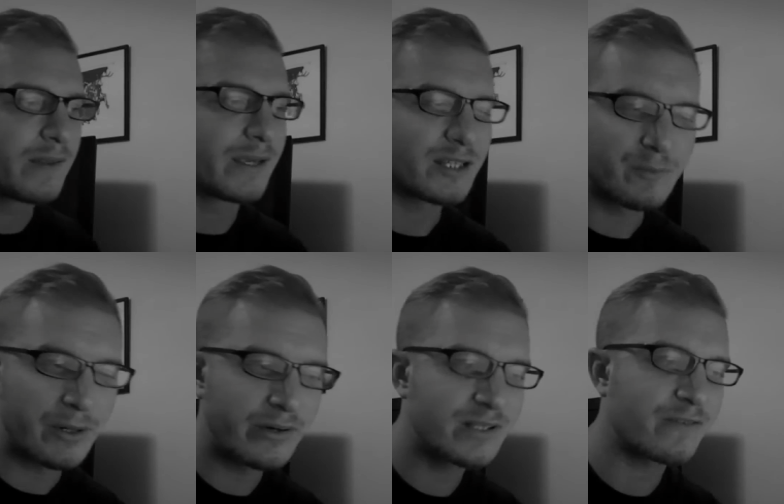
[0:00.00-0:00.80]
The
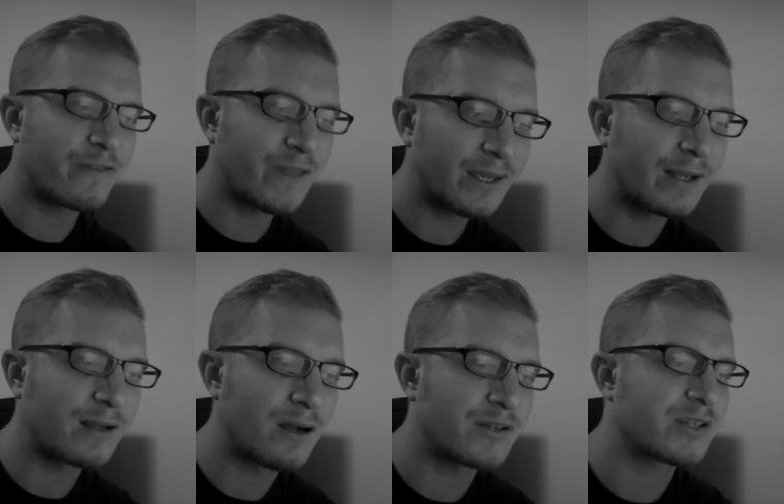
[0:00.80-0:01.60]
experience of thinking
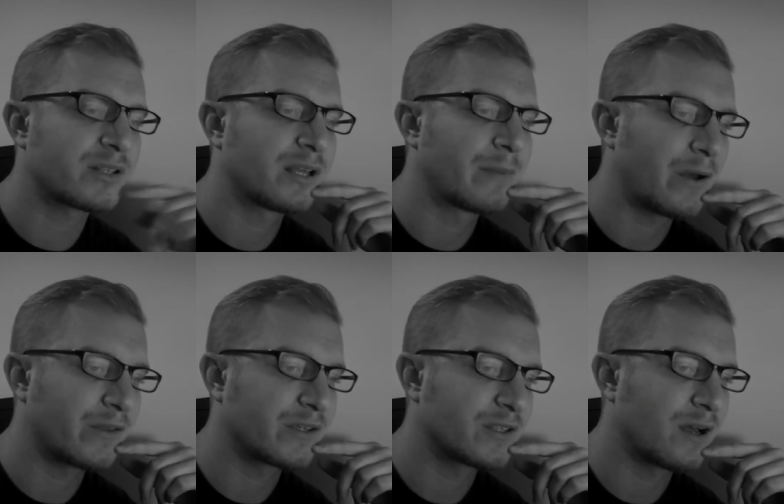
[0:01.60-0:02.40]
consciously
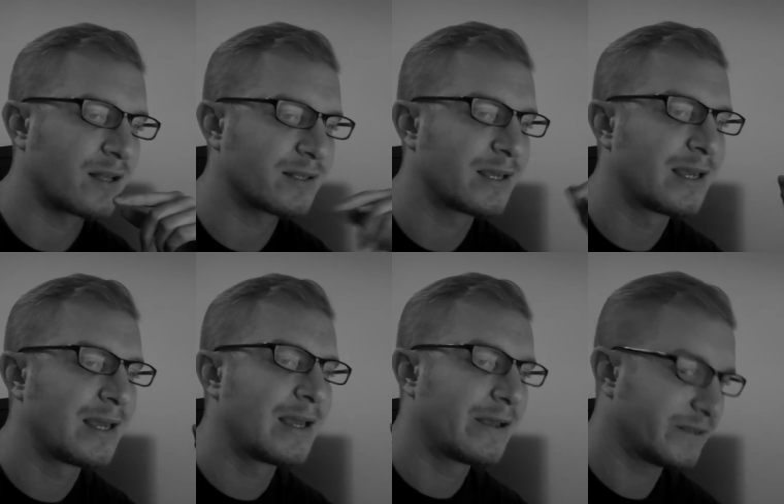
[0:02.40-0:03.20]
about these thoughts
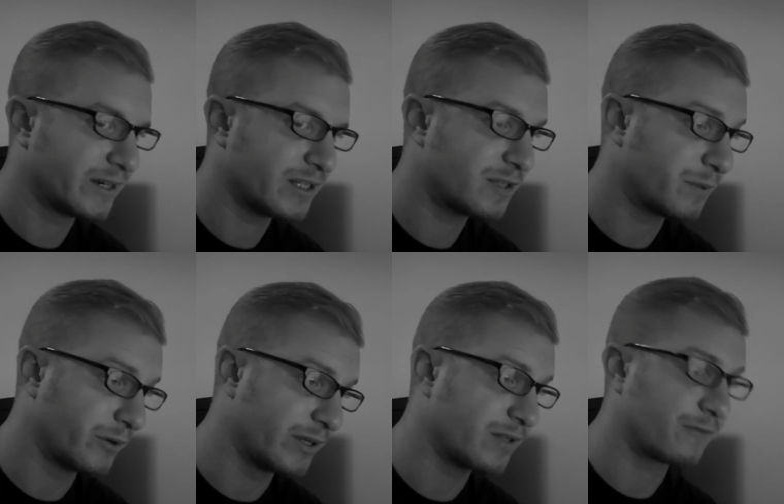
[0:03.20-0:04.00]
is an
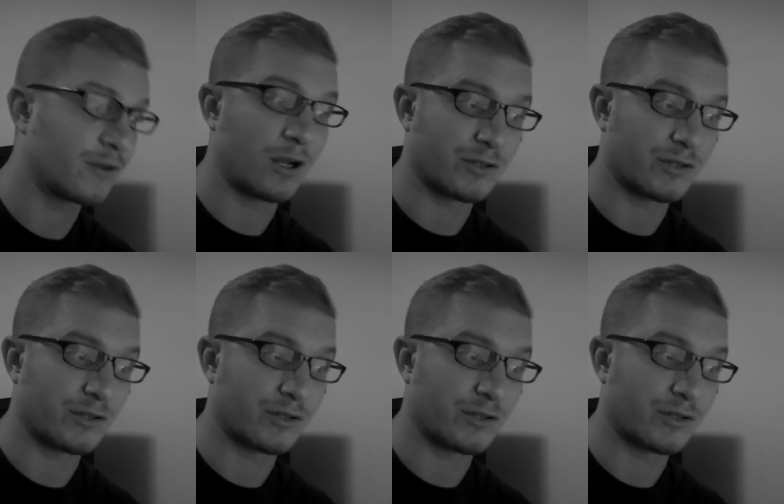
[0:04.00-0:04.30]
experience of